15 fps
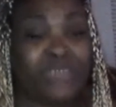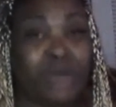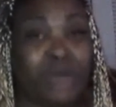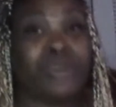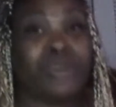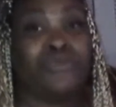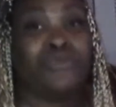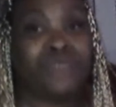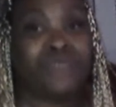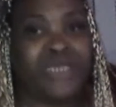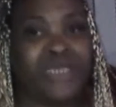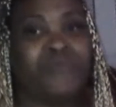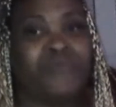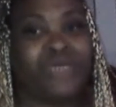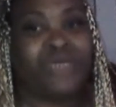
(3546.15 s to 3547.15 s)
And you said we
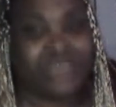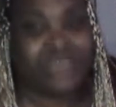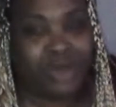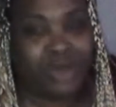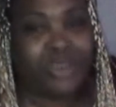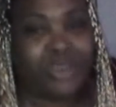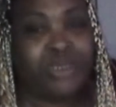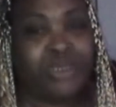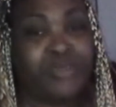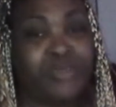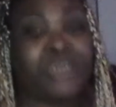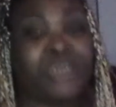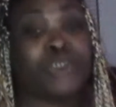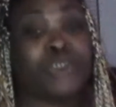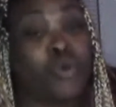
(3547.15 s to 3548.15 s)
can talk in here because
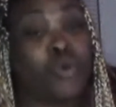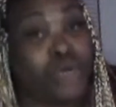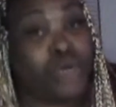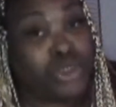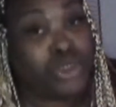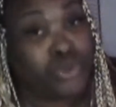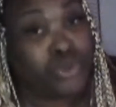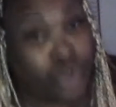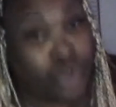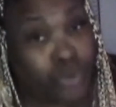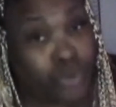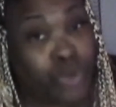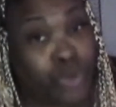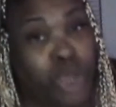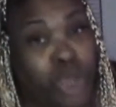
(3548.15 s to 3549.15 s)
according to you,
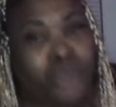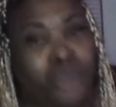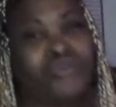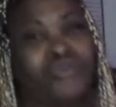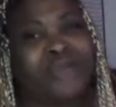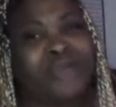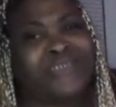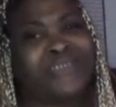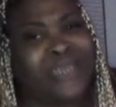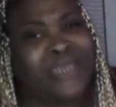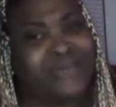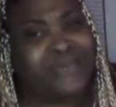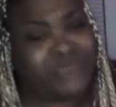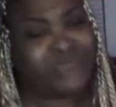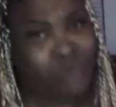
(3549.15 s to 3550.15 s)
you thought your glam
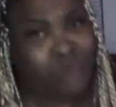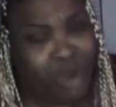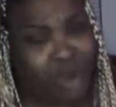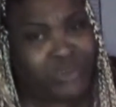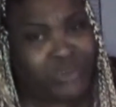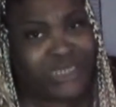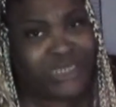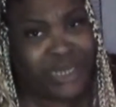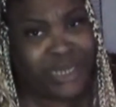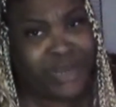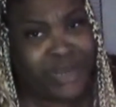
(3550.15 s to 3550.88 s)
squad was in there.